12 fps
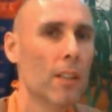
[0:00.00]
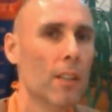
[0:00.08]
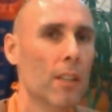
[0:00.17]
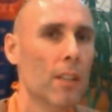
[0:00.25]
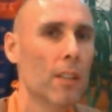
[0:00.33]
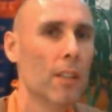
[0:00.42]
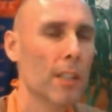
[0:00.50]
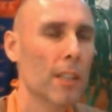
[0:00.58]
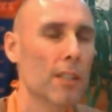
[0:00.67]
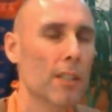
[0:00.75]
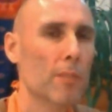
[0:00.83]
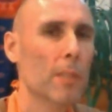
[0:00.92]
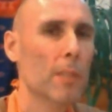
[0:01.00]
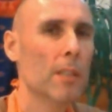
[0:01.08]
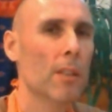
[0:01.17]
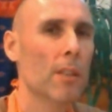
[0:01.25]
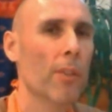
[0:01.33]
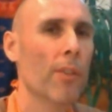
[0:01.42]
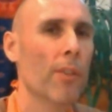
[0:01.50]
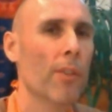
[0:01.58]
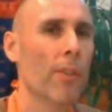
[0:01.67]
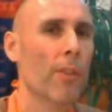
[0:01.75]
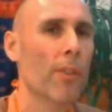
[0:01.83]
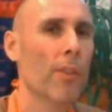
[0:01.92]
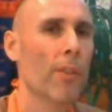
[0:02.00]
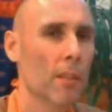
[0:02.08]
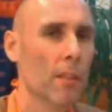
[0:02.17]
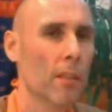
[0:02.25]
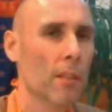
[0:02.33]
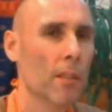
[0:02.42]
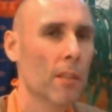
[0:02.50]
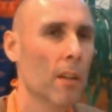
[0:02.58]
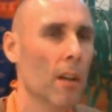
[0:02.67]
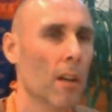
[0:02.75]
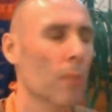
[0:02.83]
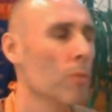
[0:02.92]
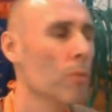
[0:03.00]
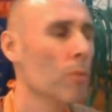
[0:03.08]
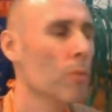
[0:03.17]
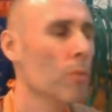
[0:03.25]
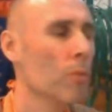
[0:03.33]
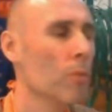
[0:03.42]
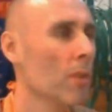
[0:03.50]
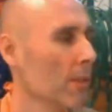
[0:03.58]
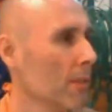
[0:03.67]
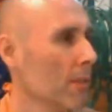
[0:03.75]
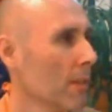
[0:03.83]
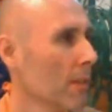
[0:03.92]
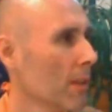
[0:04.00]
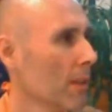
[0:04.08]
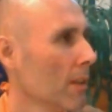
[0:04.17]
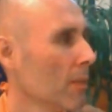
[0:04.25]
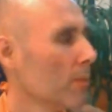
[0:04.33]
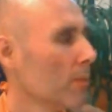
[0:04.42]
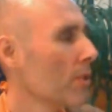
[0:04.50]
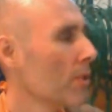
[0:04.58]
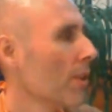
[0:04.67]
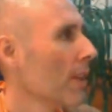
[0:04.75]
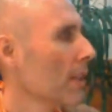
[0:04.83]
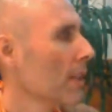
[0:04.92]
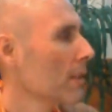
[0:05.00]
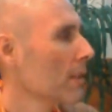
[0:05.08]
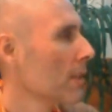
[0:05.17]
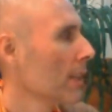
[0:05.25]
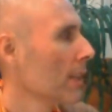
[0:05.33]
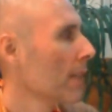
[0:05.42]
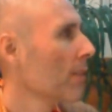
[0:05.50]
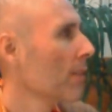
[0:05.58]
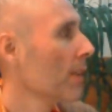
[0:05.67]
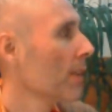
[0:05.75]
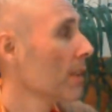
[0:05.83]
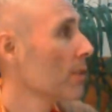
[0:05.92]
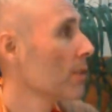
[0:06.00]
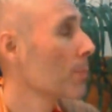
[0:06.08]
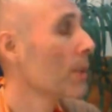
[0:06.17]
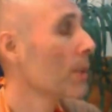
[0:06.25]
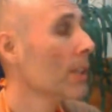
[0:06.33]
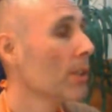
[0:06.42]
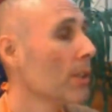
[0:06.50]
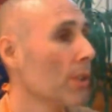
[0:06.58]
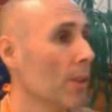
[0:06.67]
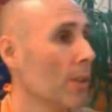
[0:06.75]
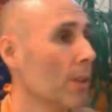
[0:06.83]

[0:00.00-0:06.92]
Determinism is a thought, a worldview, which thinks that everything is predetermined,